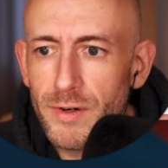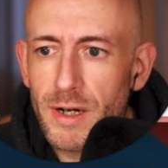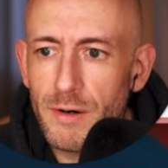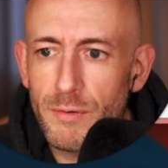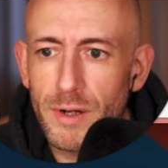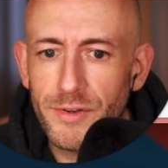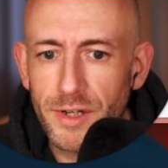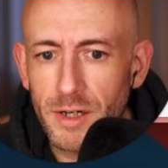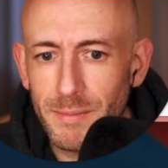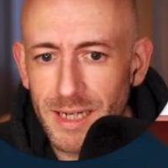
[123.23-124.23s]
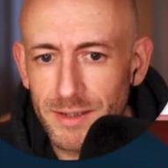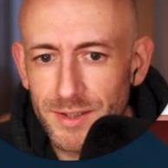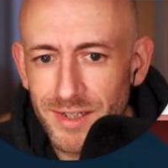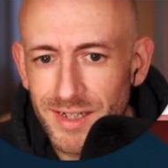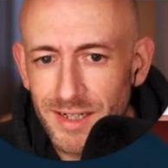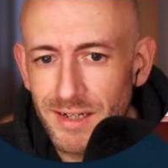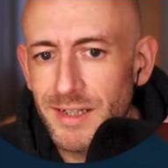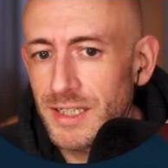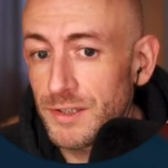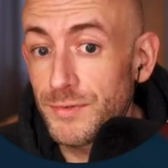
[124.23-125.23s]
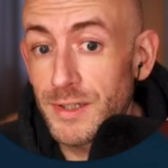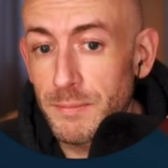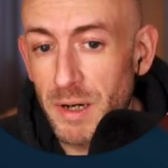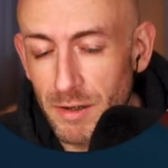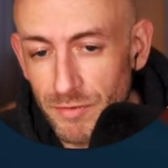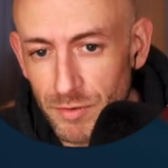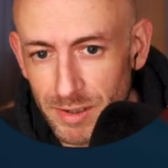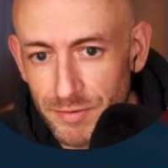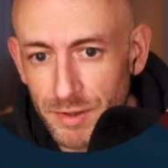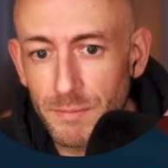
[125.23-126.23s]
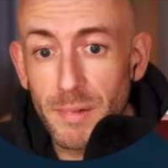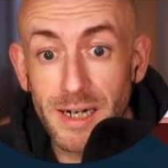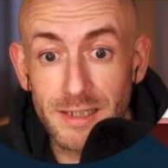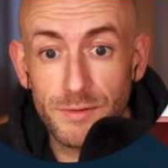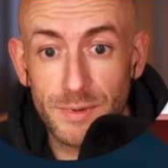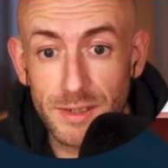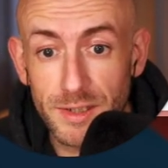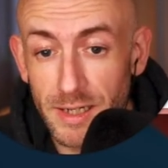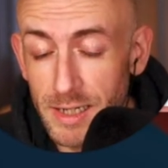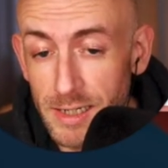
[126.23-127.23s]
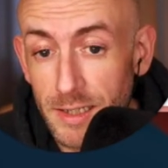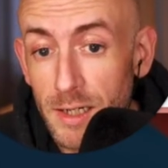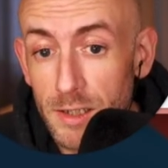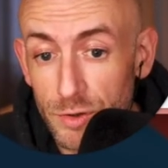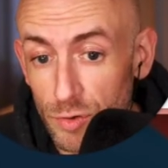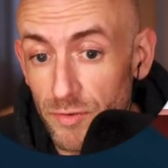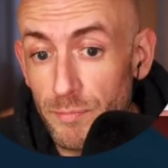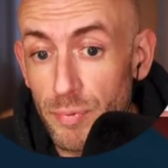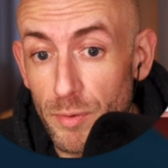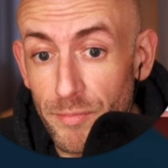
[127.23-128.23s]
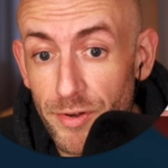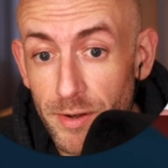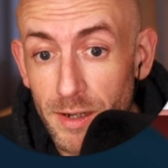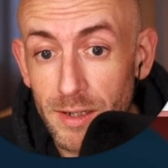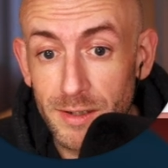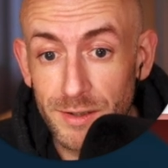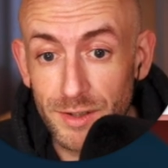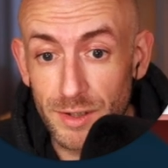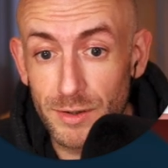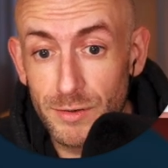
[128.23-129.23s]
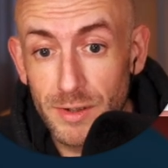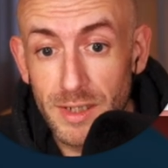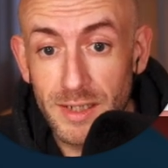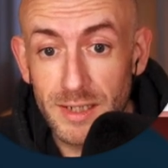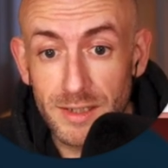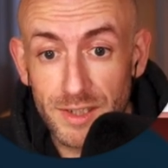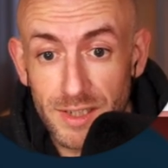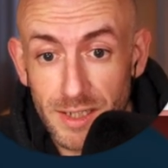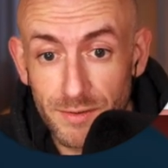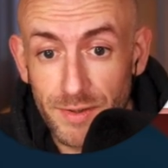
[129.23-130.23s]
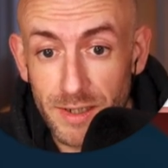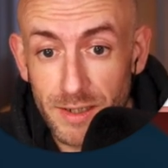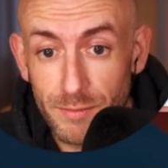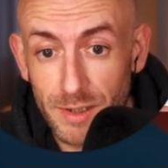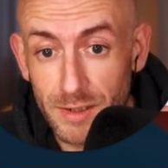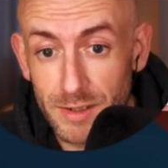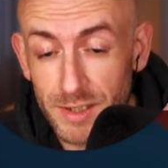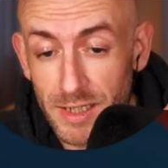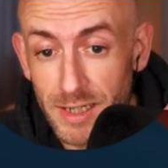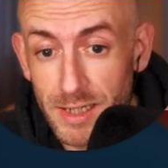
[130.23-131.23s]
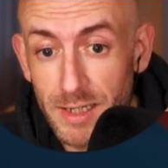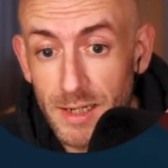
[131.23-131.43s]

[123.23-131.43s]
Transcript: I run the command. And that's very powerful if you combine it with a sort of prompt. So instead of here, we're gonna say,